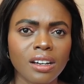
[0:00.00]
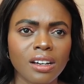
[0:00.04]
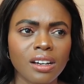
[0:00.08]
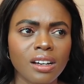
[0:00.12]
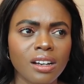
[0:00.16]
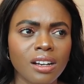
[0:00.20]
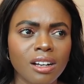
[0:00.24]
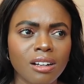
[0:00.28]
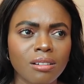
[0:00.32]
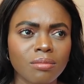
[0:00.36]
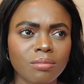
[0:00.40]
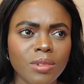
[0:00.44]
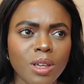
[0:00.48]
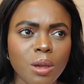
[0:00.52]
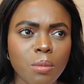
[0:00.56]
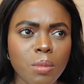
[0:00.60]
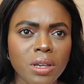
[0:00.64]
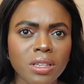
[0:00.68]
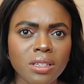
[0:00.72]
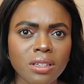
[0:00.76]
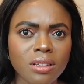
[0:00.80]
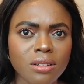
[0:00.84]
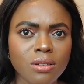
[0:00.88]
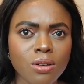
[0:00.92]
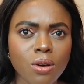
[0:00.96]
um, it
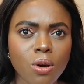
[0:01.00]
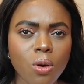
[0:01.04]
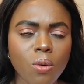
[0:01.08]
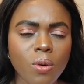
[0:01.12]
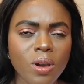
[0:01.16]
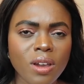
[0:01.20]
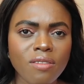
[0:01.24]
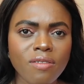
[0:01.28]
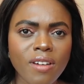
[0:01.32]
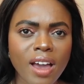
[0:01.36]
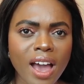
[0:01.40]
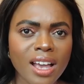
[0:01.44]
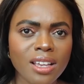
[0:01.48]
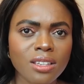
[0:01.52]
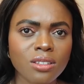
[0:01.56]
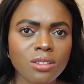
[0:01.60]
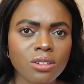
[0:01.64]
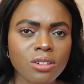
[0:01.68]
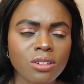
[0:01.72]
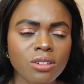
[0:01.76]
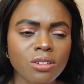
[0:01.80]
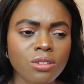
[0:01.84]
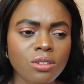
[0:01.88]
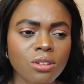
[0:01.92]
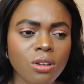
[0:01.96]
makes it go away
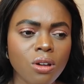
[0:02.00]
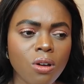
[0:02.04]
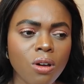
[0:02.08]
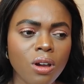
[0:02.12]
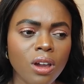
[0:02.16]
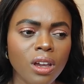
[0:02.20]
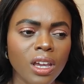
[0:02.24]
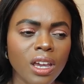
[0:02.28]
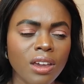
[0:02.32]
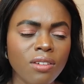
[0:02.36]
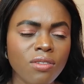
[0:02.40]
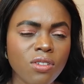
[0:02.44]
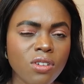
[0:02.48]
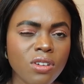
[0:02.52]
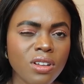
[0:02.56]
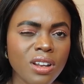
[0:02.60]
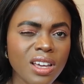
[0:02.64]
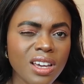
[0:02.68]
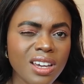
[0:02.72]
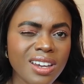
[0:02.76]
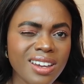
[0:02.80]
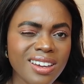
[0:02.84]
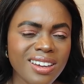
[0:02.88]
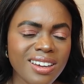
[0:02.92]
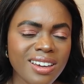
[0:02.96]
faster so if you're
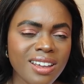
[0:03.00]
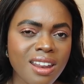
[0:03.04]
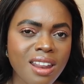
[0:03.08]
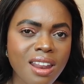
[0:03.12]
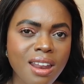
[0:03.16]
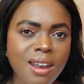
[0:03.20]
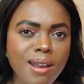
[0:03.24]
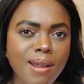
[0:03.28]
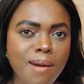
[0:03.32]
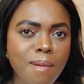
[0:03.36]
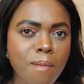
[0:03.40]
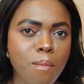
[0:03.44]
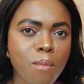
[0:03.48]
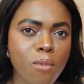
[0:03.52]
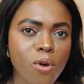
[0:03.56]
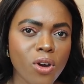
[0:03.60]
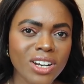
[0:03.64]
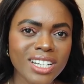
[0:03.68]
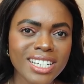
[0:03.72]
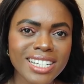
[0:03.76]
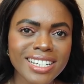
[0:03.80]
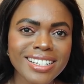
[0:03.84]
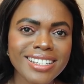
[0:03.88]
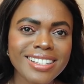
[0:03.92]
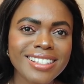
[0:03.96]
like in an
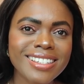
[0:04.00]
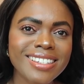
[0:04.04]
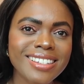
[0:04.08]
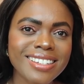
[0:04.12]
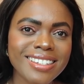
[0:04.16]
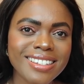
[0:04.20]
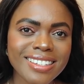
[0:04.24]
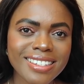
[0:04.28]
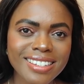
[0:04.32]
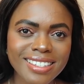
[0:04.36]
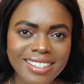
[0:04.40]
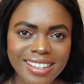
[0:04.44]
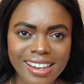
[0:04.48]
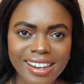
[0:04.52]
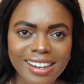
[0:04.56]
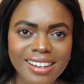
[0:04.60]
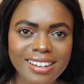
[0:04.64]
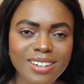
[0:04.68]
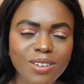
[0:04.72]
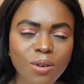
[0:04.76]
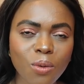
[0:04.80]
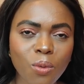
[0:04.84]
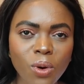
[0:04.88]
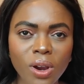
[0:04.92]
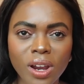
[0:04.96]
emergency
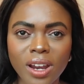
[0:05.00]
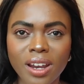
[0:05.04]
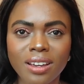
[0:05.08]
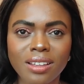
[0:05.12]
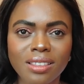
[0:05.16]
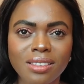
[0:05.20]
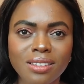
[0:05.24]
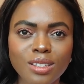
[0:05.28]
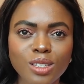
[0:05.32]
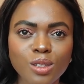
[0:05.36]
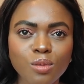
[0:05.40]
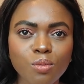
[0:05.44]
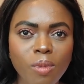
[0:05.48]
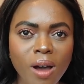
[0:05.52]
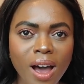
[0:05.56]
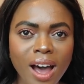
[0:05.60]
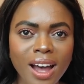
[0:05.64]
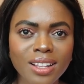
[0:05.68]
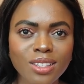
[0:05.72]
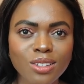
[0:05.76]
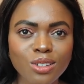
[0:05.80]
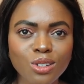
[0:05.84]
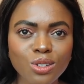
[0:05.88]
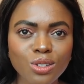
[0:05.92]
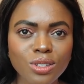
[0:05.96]
state where these
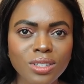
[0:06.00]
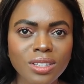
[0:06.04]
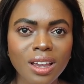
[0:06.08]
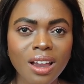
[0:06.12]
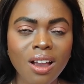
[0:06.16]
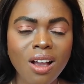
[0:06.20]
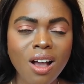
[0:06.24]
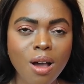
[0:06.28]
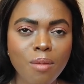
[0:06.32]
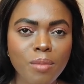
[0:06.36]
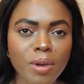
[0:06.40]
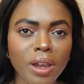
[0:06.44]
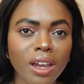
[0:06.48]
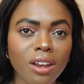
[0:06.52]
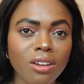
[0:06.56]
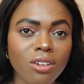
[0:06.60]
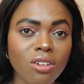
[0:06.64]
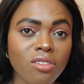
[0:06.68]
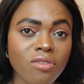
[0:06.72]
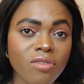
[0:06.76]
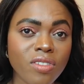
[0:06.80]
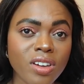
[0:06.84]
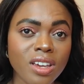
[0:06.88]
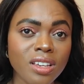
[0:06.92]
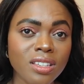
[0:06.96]
spots are just like coming in
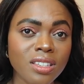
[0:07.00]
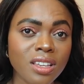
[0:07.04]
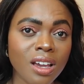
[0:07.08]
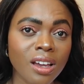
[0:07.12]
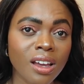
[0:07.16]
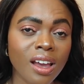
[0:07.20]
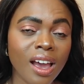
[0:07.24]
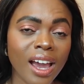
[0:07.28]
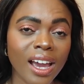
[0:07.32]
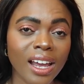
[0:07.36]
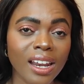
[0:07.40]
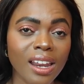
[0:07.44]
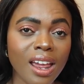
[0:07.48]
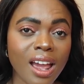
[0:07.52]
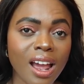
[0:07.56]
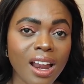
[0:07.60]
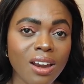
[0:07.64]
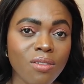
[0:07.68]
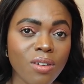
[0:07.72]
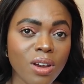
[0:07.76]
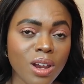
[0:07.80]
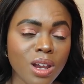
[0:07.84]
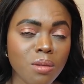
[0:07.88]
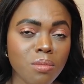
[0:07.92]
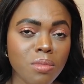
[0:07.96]
your face I highly highly
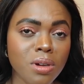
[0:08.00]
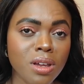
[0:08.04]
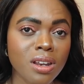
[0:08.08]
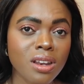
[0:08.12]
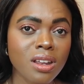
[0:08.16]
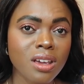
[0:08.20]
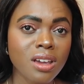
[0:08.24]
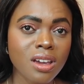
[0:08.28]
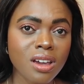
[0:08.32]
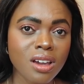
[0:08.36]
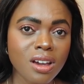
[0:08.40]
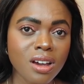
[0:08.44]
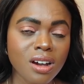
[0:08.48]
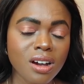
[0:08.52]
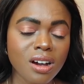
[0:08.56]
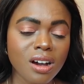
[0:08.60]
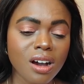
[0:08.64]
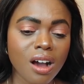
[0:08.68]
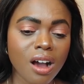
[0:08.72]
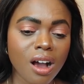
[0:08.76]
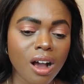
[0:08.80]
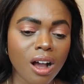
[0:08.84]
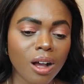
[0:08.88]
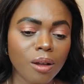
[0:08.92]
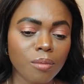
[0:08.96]
recommend
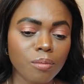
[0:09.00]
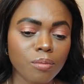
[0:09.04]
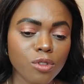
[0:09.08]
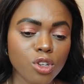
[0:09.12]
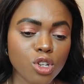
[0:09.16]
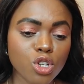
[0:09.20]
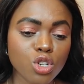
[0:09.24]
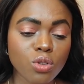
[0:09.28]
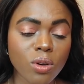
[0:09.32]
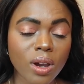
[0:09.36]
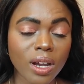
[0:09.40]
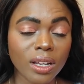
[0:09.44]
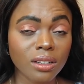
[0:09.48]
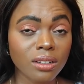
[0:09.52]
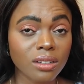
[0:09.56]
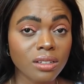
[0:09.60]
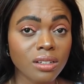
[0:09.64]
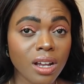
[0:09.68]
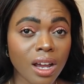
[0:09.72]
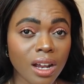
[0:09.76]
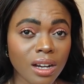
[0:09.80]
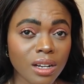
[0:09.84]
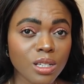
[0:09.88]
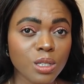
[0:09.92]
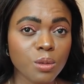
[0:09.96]
um, you try
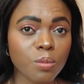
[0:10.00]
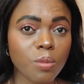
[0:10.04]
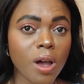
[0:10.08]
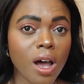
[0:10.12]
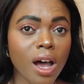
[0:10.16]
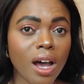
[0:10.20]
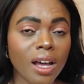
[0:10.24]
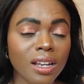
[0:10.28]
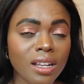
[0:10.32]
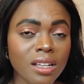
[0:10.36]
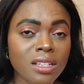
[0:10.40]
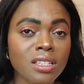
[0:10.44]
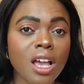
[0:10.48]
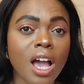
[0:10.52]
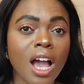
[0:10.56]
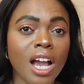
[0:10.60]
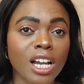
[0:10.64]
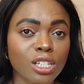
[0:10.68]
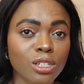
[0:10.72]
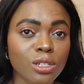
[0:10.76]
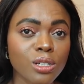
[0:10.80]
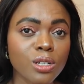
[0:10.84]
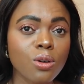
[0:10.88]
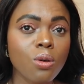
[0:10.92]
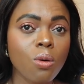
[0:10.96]
their spot it's
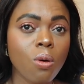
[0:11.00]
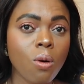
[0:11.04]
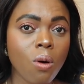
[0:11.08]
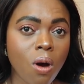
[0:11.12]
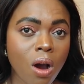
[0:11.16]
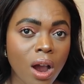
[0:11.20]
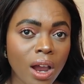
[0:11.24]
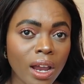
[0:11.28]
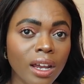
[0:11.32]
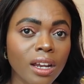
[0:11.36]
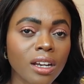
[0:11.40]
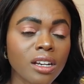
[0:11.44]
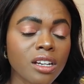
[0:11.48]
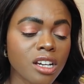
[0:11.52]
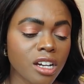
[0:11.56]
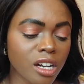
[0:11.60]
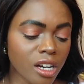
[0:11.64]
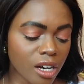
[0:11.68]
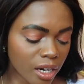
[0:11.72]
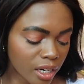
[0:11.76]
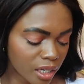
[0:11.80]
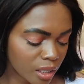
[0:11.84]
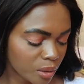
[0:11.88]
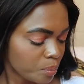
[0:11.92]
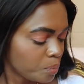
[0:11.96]
actually quite
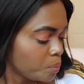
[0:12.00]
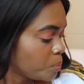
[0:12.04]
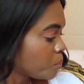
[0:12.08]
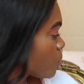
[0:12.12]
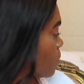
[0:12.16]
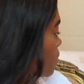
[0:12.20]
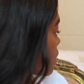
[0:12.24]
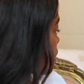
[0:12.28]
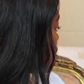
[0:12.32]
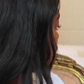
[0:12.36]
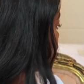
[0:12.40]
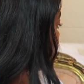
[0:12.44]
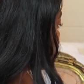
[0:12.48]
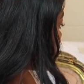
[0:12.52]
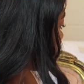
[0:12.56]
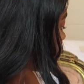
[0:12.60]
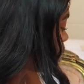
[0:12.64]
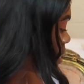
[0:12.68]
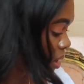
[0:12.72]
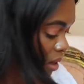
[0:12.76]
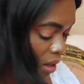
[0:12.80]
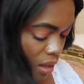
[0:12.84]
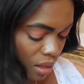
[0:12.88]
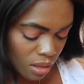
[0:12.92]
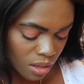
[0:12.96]
good and
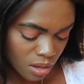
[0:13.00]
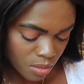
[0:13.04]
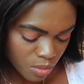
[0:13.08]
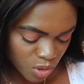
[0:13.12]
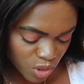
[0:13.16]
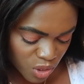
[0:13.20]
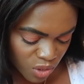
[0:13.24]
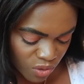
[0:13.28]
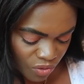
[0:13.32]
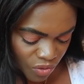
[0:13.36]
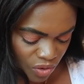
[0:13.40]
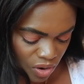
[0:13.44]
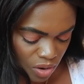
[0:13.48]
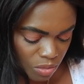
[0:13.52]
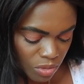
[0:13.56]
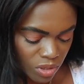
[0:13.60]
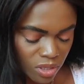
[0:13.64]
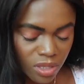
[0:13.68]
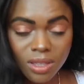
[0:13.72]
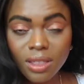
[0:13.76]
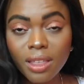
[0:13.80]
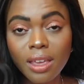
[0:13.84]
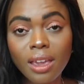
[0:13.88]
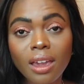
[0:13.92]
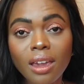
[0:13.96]
then their most
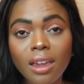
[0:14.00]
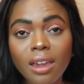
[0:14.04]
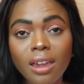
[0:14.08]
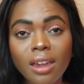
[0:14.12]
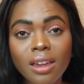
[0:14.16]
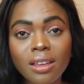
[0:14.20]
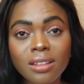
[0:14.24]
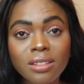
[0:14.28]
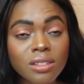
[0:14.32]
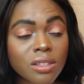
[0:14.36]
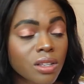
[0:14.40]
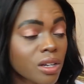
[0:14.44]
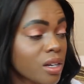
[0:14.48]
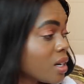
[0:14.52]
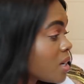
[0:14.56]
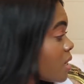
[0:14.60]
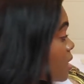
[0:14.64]
famous thing is their